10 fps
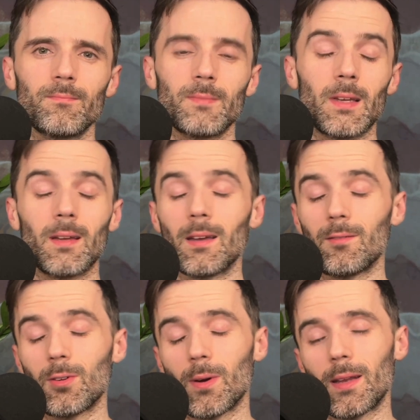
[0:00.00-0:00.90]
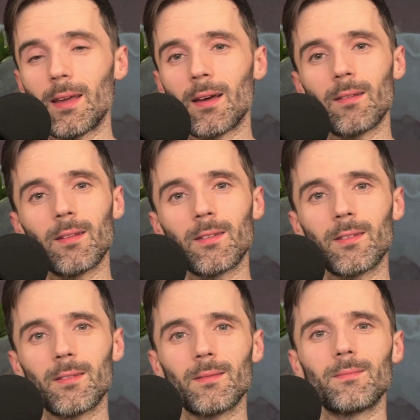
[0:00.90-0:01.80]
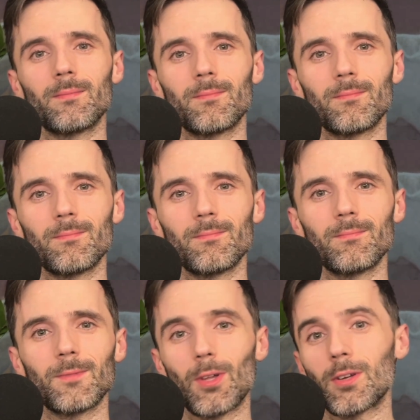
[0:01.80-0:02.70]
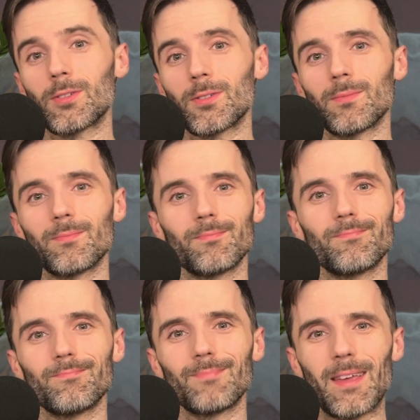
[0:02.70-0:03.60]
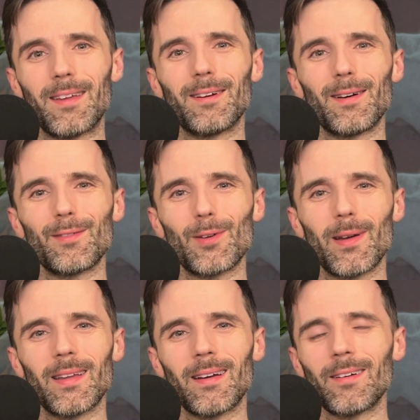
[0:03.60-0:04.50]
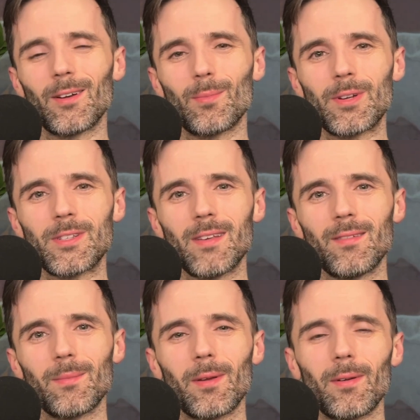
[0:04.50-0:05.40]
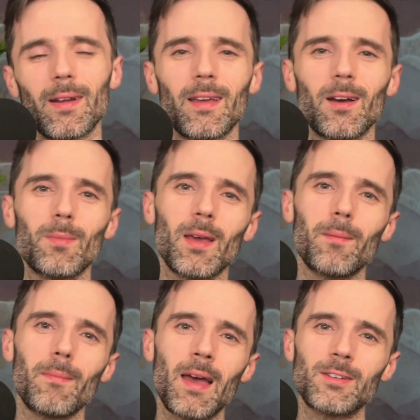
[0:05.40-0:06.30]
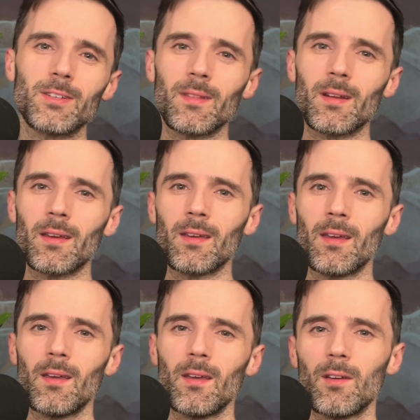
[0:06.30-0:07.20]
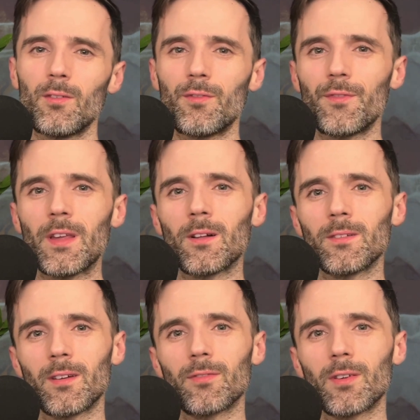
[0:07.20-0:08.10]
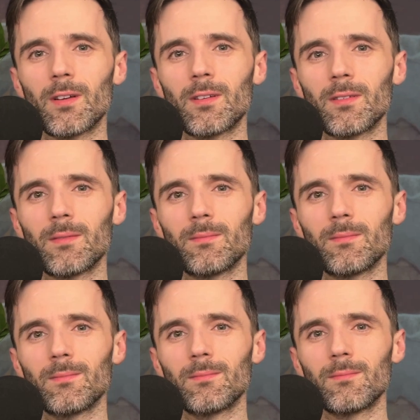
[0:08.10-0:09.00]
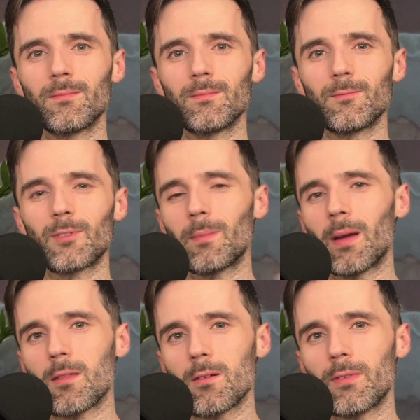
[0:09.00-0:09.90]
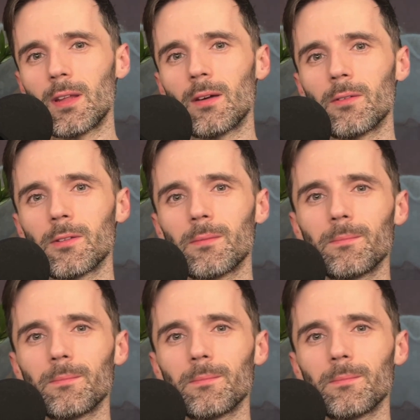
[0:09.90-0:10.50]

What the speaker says: I have no idea how this looks. You know, I have no idea how you're perceiving me right now, but I imagine that I feel different from my other videos.